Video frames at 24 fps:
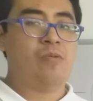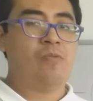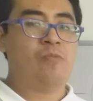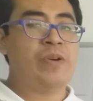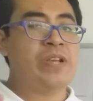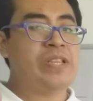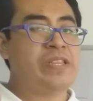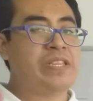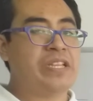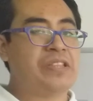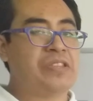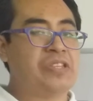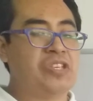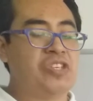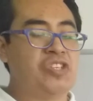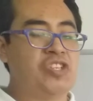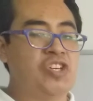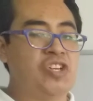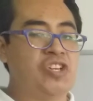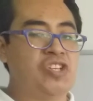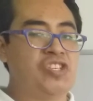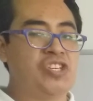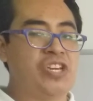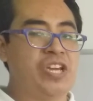With the
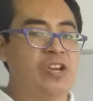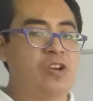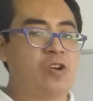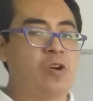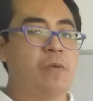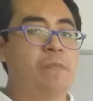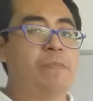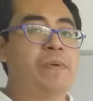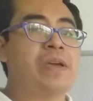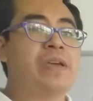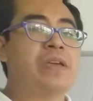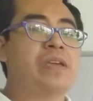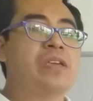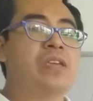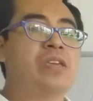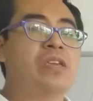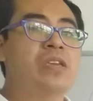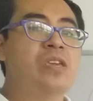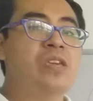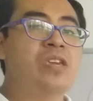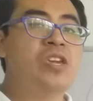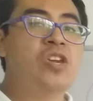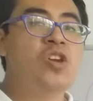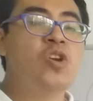teacher Jacob,
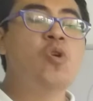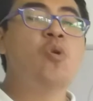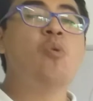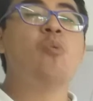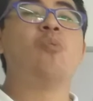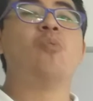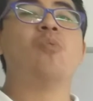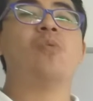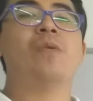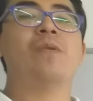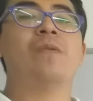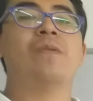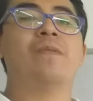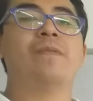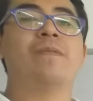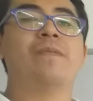U.